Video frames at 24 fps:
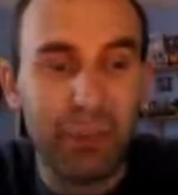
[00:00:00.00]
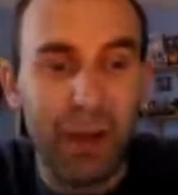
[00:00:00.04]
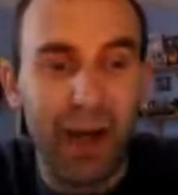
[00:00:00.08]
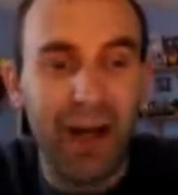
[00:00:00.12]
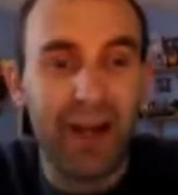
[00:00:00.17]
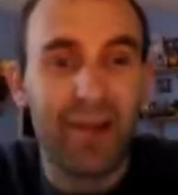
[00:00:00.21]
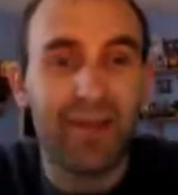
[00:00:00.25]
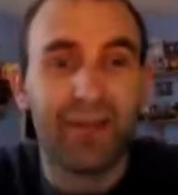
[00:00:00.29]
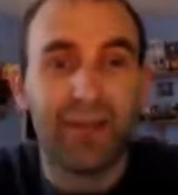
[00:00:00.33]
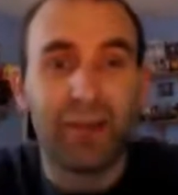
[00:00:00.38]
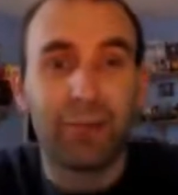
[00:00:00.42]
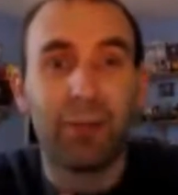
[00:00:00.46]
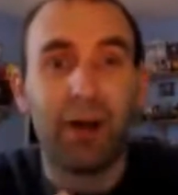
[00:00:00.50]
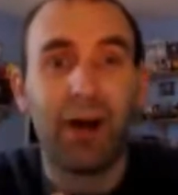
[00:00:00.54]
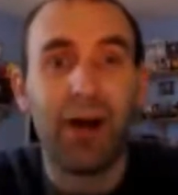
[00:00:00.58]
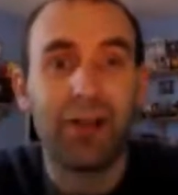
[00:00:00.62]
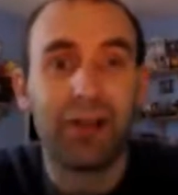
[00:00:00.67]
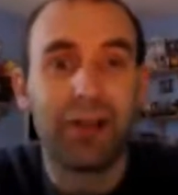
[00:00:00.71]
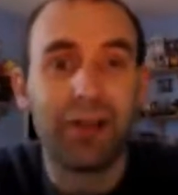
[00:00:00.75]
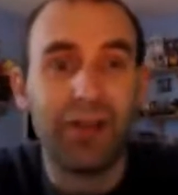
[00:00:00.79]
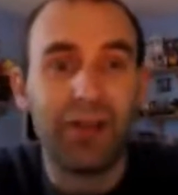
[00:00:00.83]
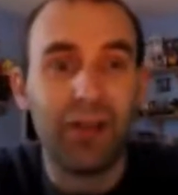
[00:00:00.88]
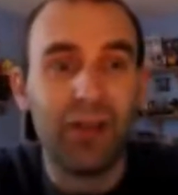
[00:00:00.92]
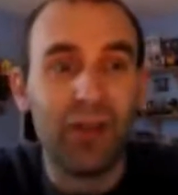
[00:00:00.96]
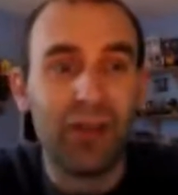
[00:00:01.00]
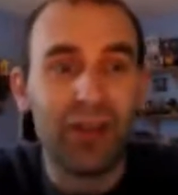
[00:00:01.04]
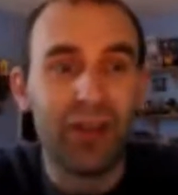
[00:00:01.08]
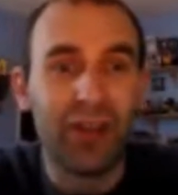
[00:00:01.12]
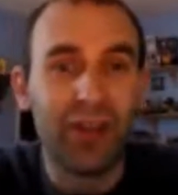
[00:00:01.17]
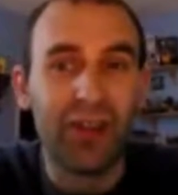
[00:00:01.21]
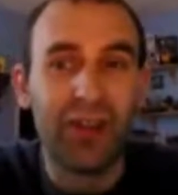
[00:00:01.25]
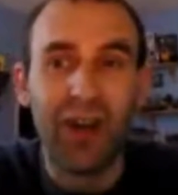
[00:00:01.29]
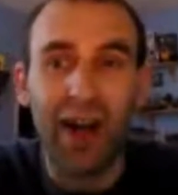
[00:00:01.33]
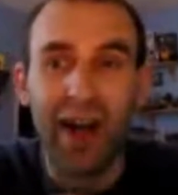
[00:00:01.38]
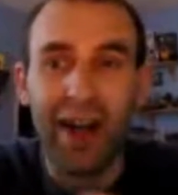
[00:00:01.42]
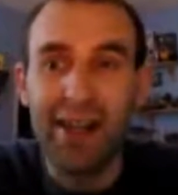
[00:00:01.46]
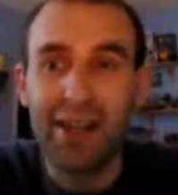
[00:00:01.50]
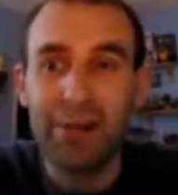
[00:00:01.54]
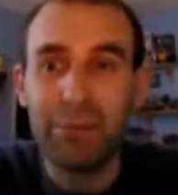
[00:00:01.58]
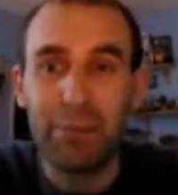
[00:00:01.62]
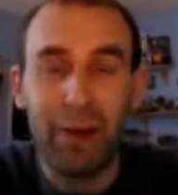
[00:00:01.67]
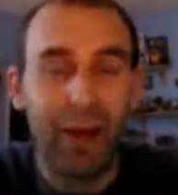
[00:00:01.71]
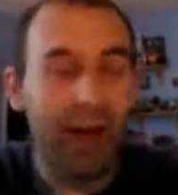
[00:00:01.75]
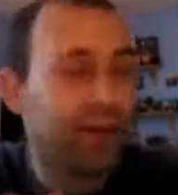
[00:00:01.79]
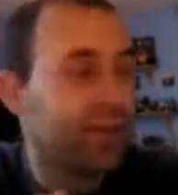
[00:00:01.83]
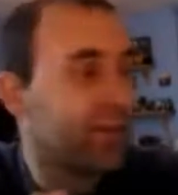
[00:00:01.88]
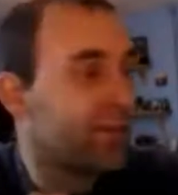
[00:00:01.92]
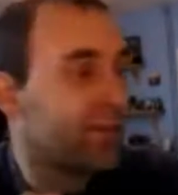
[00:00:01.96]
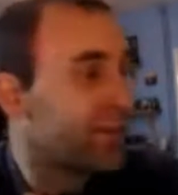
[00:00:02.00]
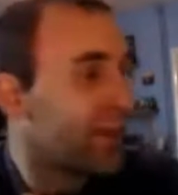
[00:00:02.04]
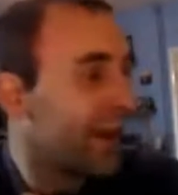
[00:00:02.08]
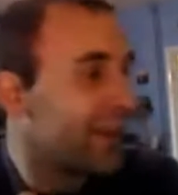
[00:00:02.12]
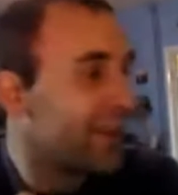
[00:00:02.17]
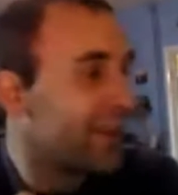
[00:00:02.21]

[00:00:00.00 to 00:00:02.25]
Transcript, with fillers: pound for parcel force or eight pounds